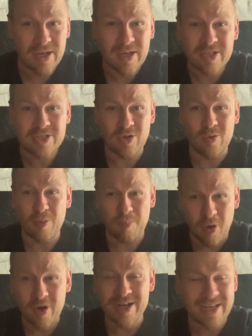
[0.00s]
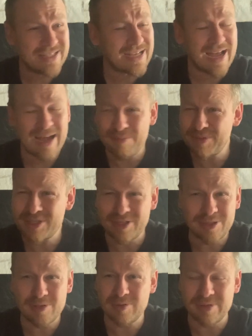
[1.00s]
So the point is
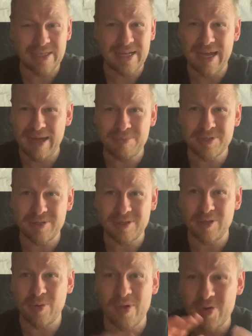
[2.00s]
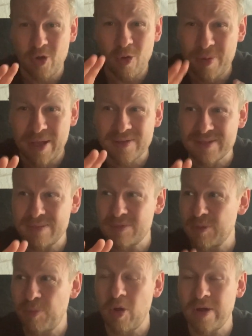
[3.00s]
absolutely, absolutely, what nobody else seems
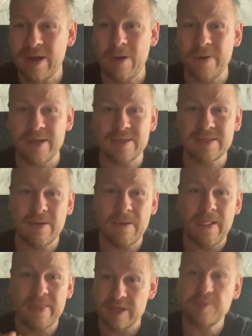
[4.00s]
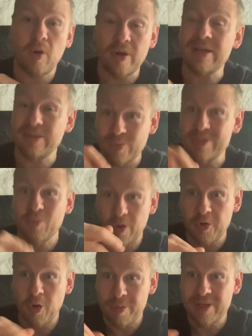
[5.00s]
to point out is, this point is
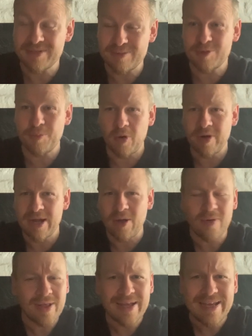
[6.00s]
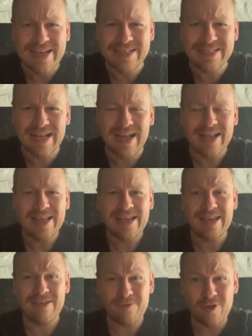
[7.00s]
what nobody else seems to point out, is that
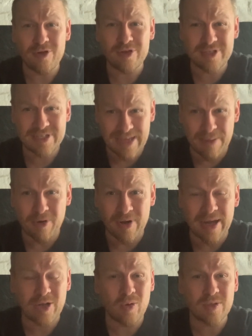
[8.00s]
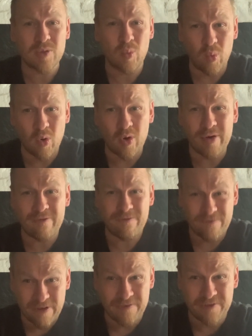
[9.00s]
if you're a samurai going to war at
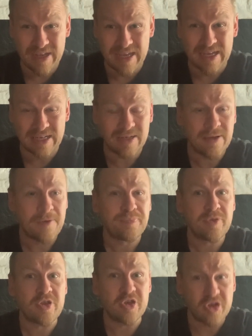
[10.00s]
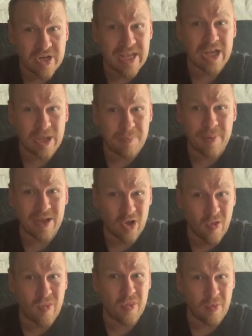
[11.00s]
15, you need to be
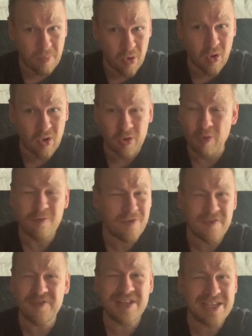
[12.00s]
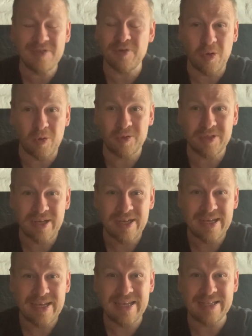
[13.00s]
on the ball. No 15-year-old
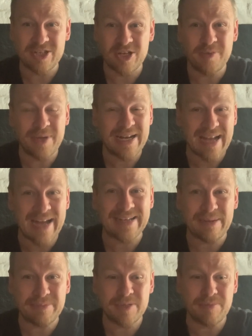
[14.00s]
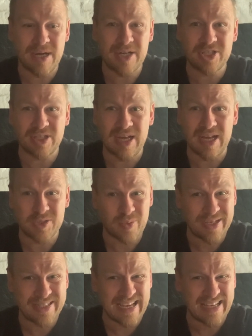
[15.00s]
is going to be an adept in martial arts
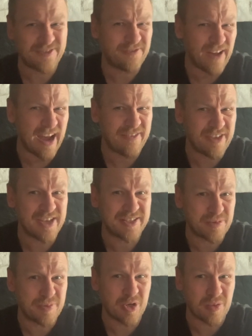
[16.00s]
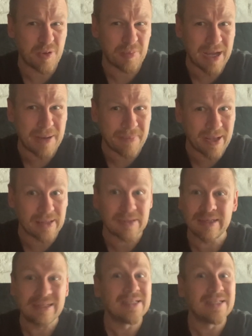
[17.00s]
when it takes 5 years to become a black belt.